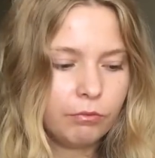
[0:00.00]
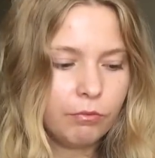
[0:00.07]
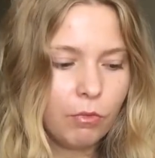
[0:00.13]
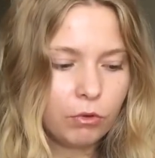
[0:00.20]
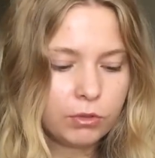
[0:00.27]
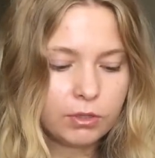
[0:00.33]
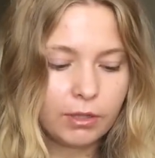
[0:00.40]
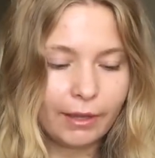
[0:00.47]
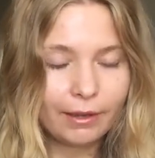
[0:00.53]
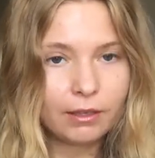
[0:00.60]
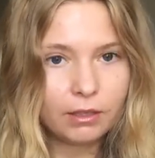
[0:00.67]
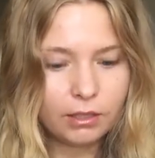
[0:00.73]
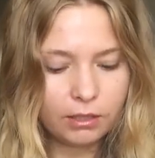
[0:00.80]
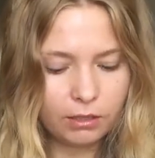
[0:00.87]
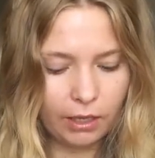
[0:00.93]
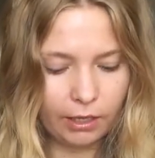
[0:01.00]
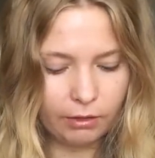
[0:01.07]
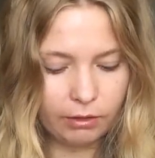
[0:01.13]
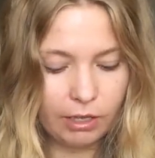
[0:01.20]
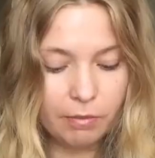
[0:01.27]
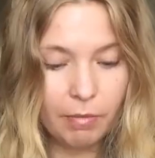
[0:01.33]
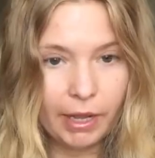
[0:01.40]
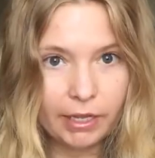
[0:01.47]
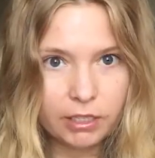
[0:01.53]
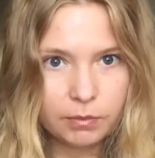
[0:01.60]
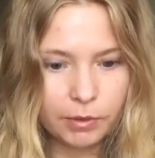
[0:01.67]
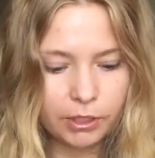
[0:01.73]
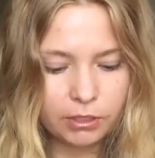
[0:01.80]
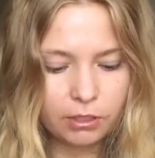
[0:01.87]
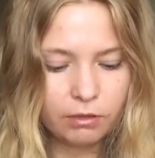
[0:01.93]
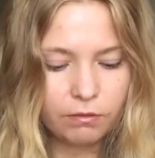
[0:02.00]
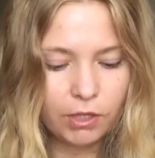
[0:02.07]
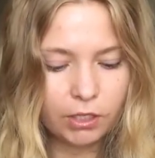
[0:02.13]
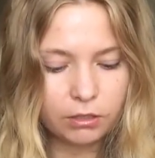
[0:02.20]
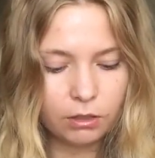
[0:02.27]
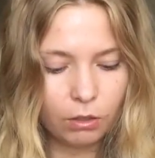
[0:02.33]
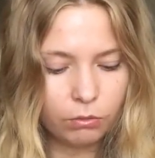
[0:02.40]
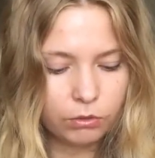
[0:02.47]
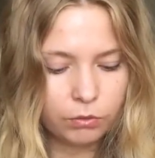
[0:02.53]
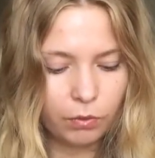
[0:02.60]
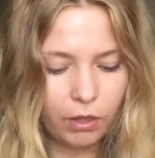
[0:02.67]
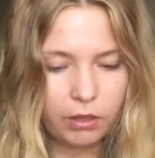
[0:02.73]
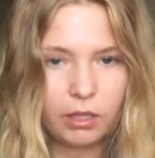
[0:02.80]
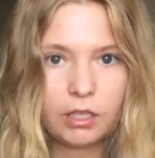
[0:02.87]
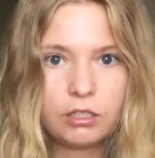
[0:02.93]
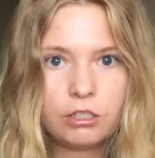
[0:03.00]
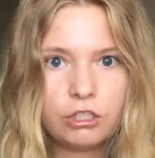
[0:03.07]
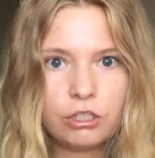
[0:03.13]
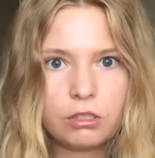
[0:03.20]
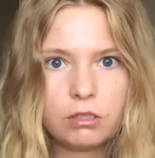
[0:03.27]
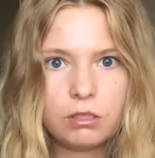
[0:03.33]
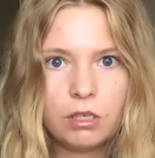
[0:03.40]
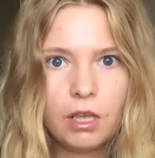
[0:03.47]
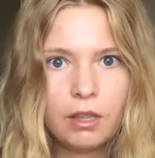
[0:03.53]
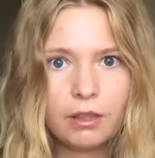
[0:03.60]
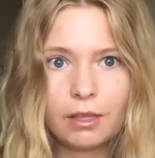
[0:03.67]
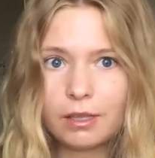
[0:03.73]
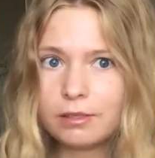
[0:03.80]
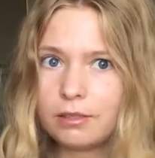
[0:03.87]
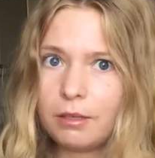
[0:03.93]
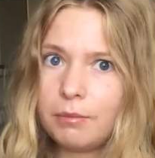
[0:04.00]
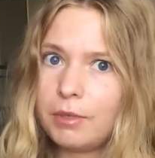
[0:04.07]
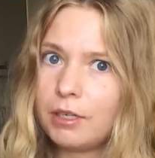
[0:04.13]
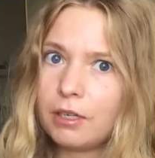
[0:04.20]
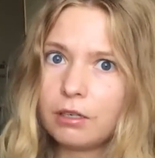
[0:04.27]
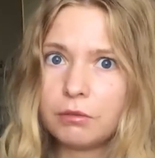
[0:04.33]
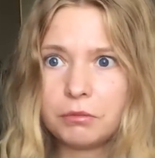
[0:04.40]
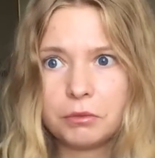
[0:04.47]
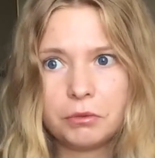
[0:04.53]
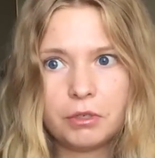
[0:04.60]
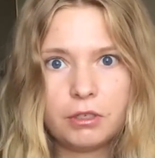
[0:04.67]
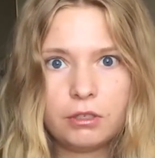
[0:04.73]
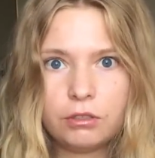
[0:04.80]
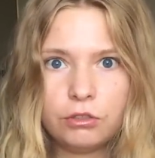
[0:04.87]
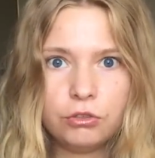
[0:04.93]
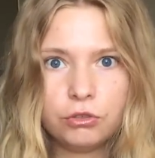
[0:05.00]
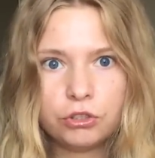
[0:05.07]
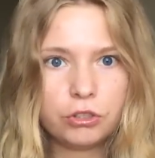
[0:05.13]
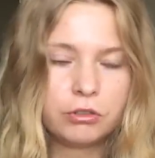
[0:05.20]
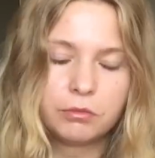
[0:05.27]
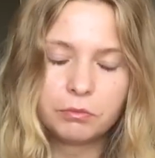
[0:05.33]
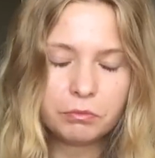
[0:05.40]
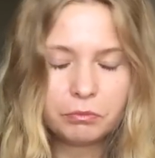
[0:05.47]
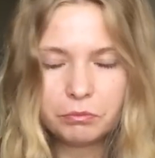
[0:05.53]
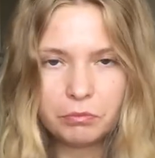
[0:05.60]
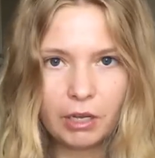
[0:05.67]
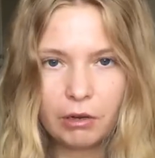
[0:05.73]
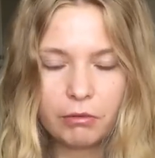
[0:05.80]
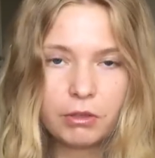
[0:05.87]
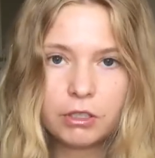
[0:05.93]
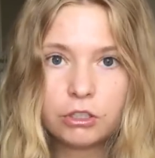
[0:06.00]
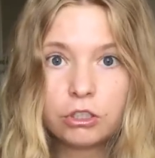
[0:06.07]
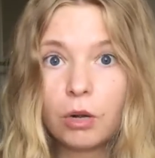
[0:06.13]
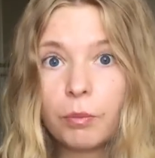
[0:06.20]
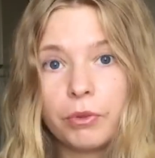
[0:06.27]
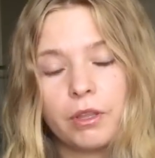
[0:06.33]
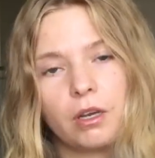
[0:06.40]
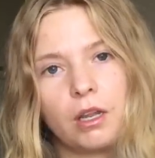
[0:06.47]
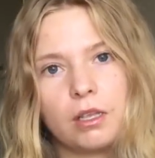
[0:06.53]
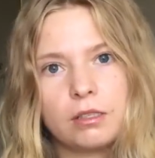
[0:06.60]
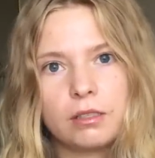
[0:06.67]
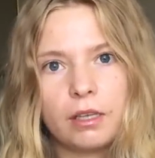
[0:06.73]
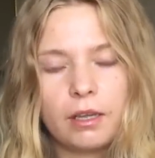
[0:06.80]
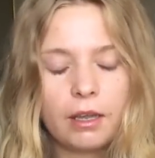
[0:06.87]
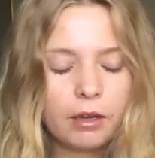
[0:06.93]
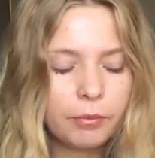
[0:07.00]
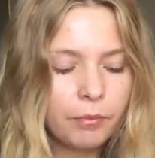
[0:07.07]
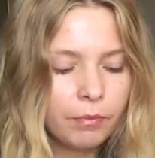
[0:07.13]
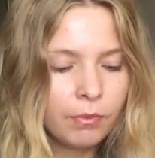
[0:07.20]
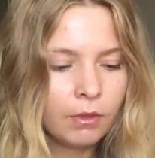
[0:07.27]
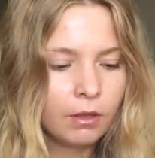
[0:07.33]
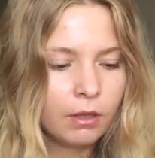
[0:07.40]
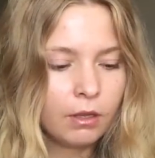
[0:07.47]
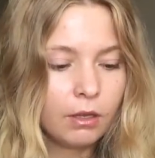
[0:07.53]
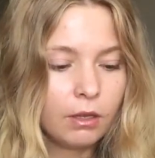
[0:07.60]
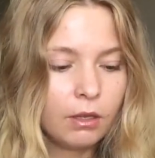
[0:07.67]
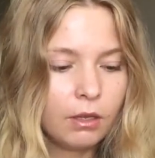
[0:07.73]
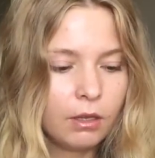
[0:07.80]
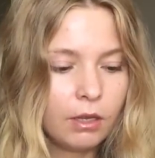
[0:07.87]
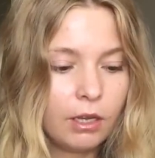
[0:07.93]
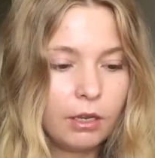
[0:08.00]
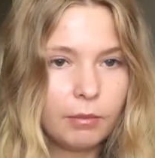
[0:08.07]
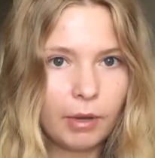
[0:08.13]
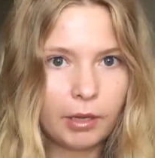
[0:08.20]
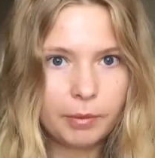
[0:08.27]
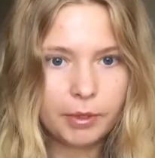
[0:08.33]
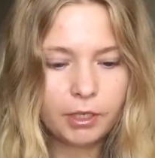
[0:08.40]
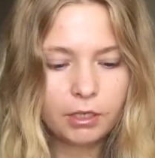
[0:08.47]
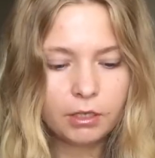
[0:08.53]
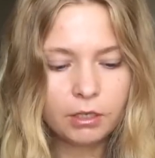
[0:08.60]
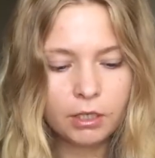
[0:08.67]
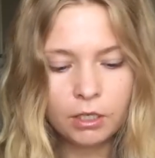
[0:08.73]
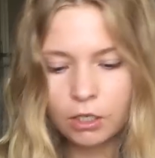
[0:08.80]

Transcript: most likely, like in my experience. And if they don't, well, that's just the SA being kind of rude and you shouldn't, I don't think, shop with that SA again, in my opinion.